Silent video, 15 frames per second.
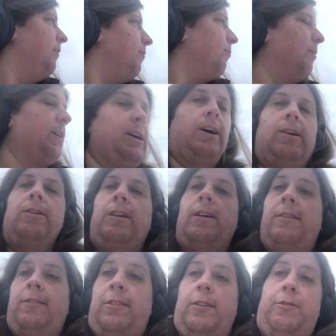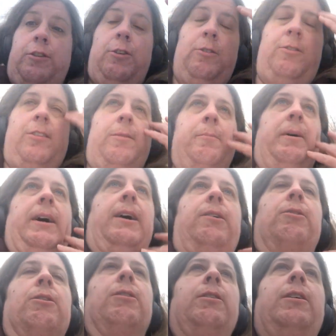regardless of who's in
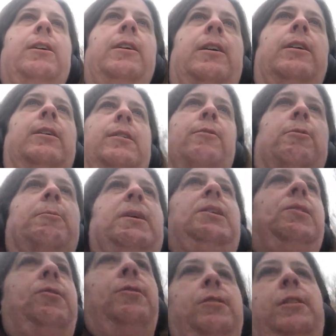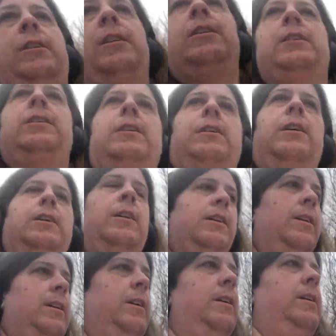power in government,
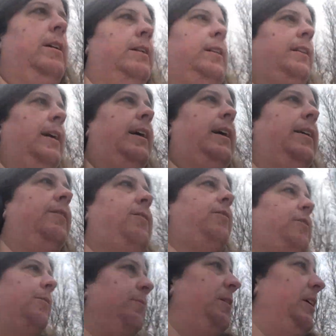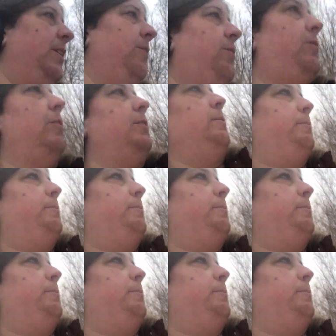that something is done